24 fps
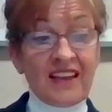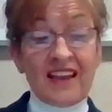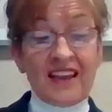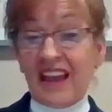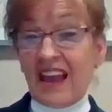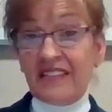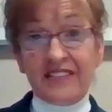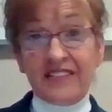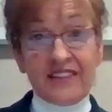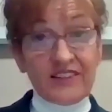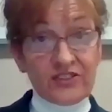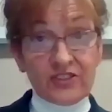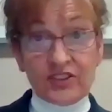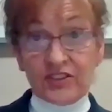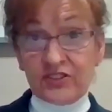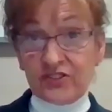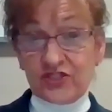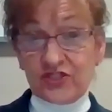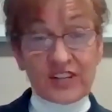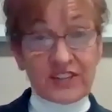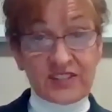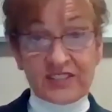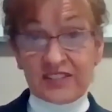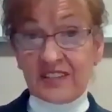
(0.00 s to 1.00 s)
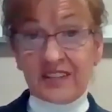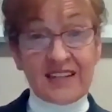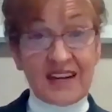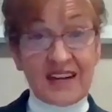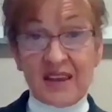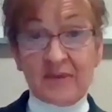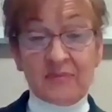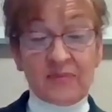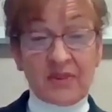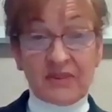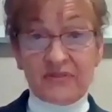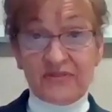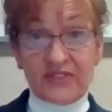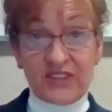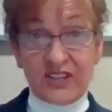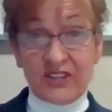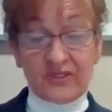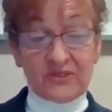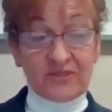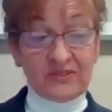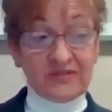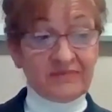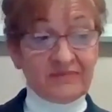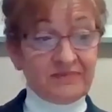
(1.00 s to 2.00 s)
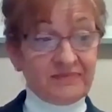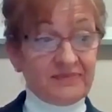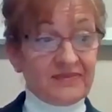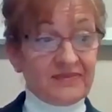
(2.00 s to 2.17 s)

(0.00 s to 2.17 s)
And this is just to name a few.